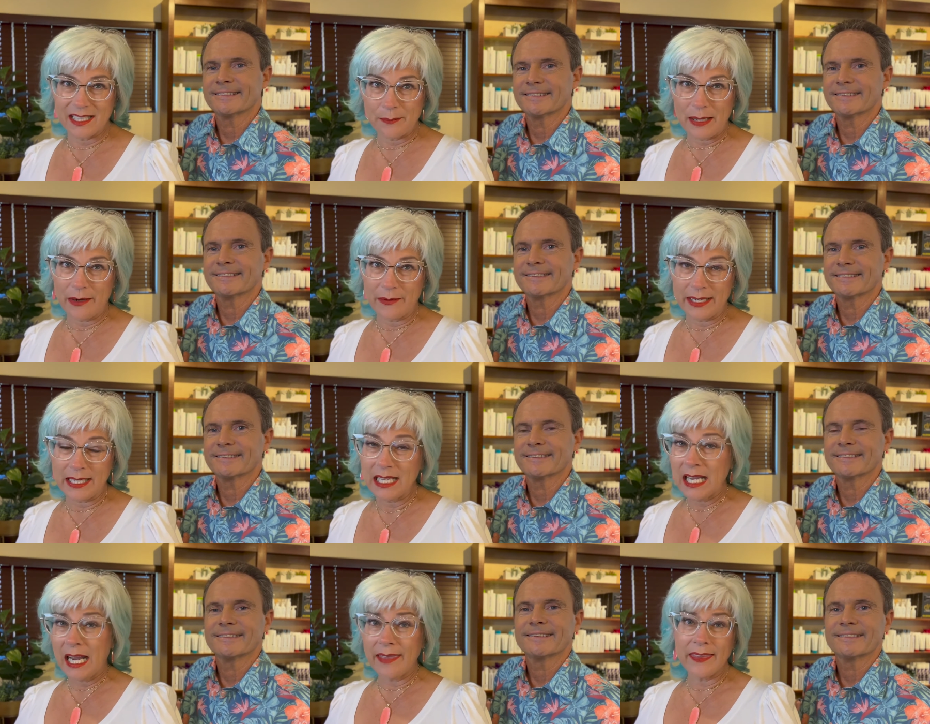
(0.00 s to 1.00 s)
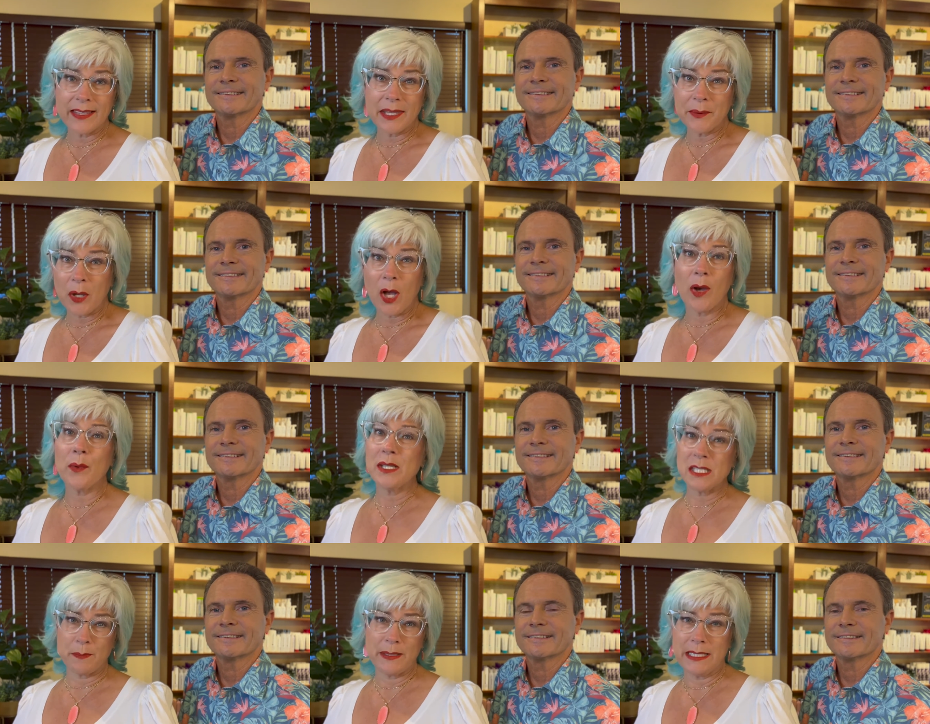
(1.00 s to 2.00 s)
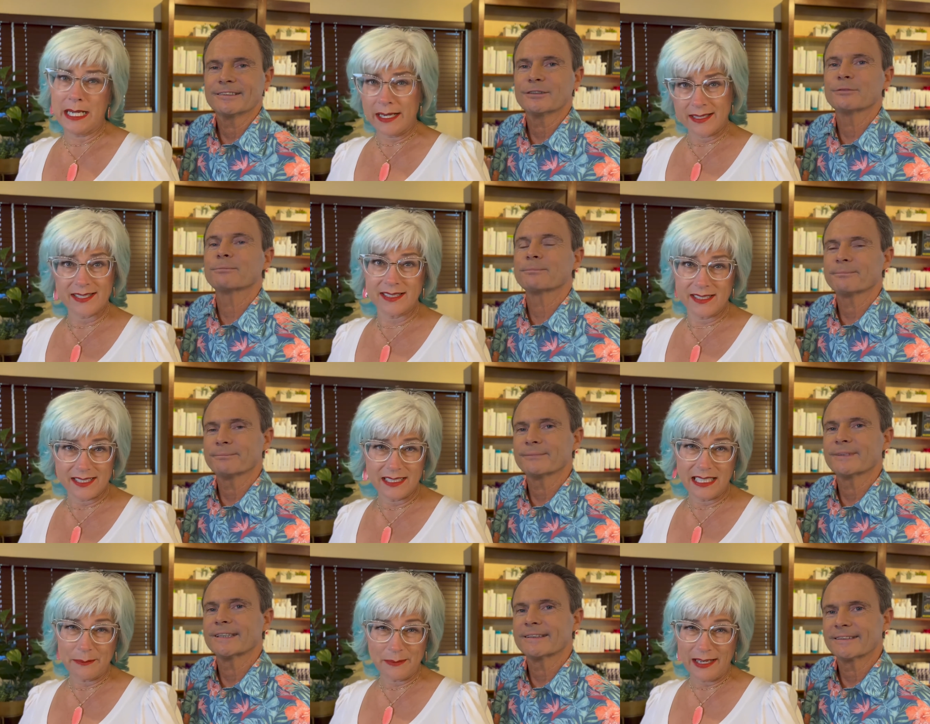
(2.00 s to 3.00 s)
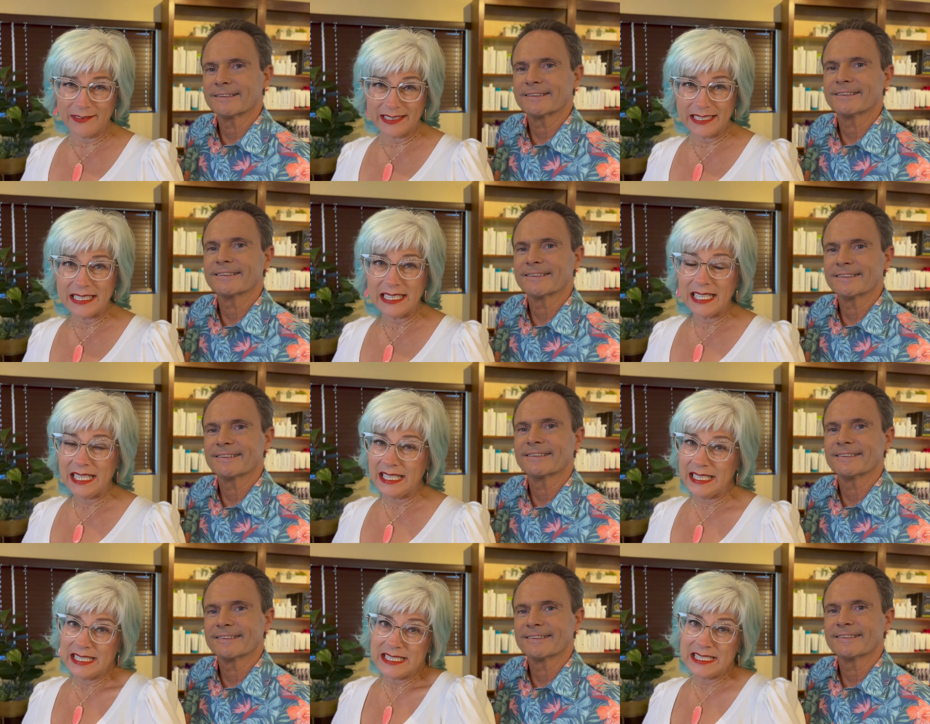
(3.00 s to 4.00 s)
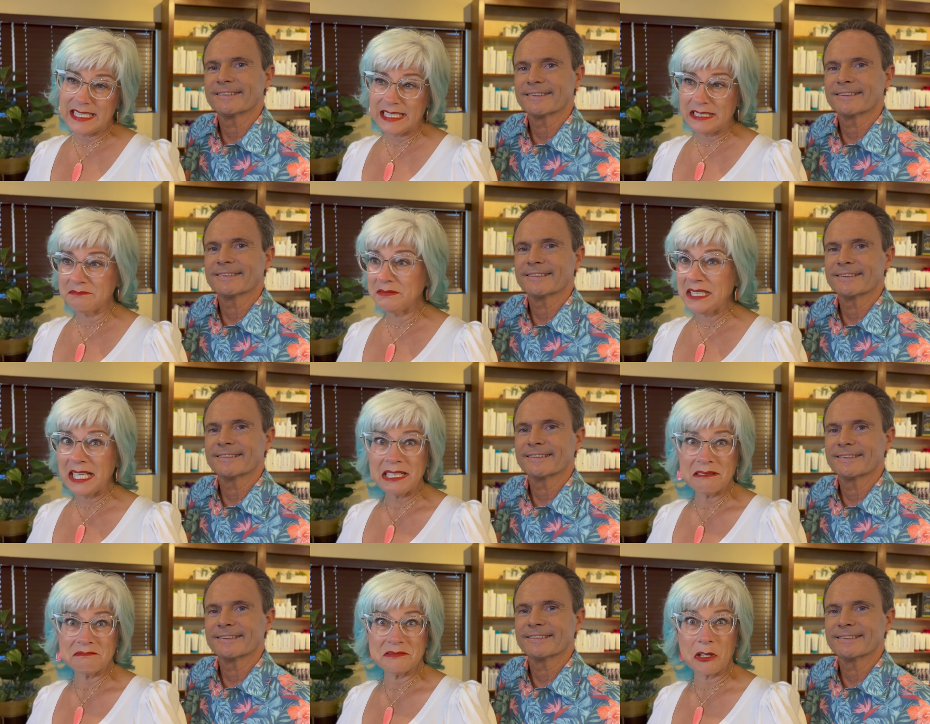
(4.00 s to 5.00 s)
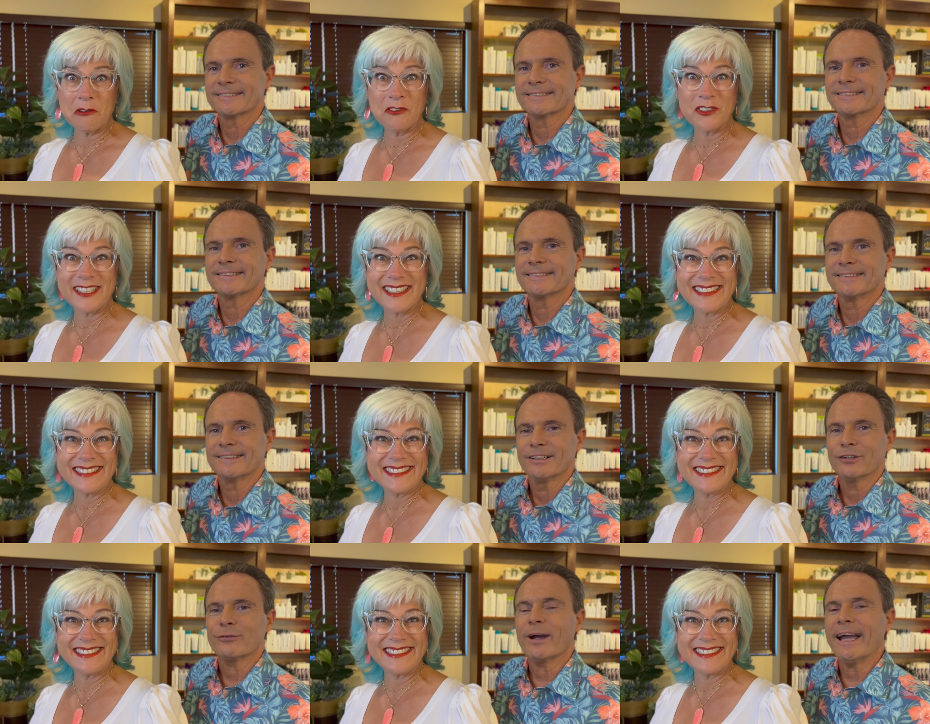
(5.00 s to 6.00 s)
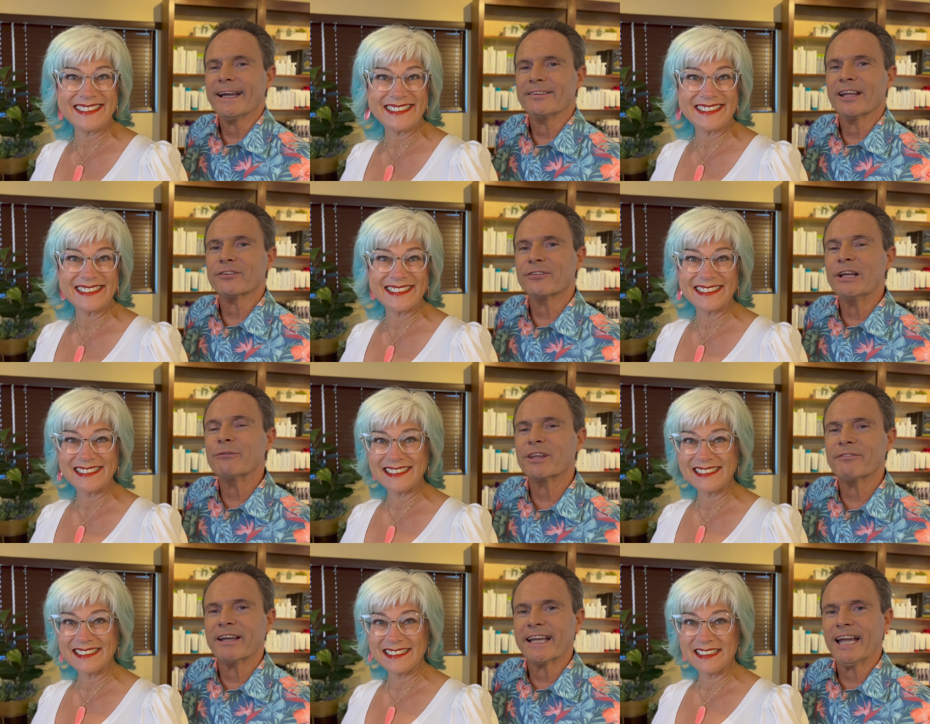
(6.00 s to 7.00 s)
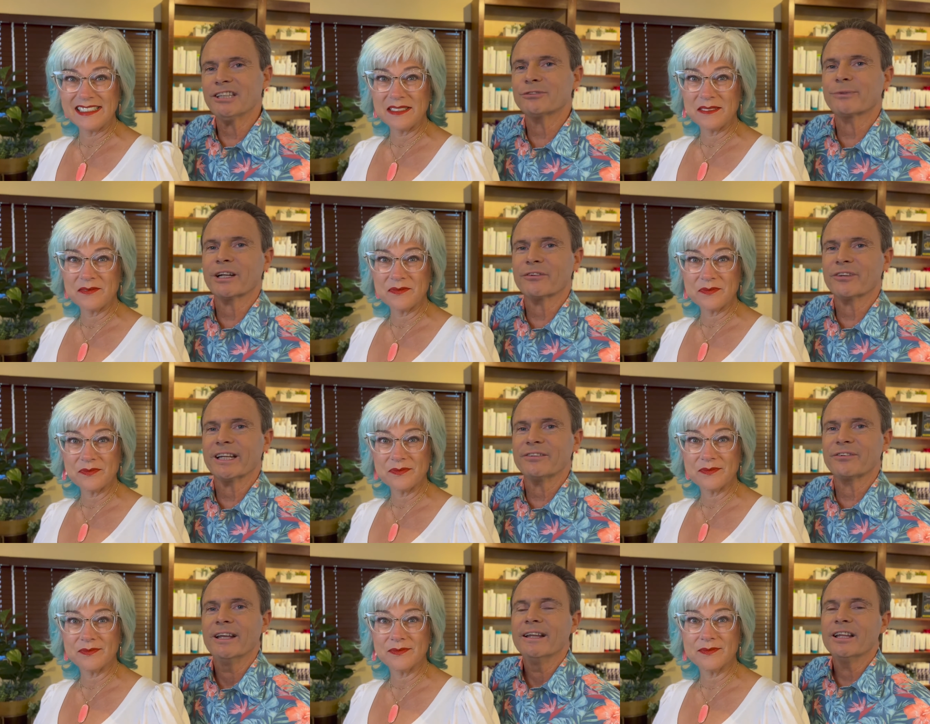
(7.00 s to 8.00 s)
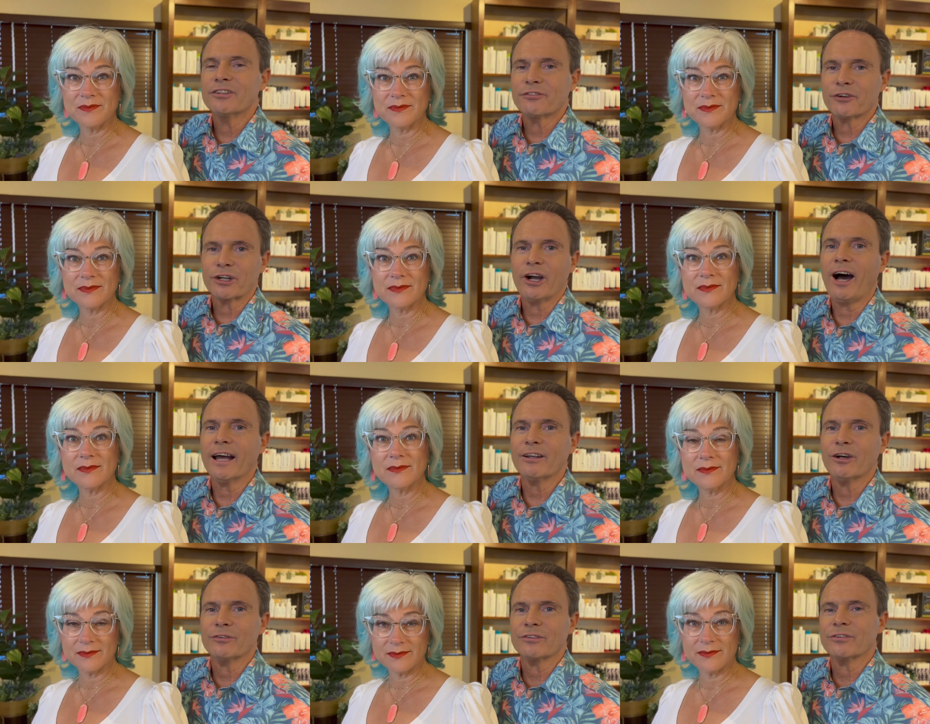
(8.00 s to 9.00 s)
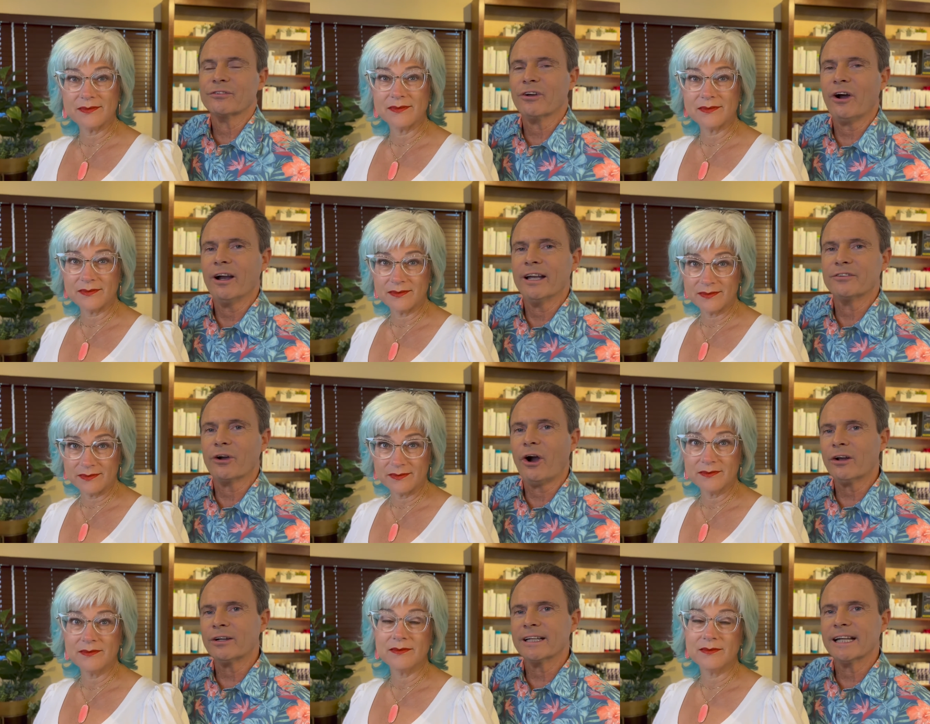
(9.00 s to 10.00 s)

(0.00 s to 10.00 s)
Speaker 1: on Maui. I think they will always be an excellent deal on Maui. And uh, yeah, go for it.
Speaker 2: Right. The other thing with the vacation rentals is it's for condos. It's it's harder to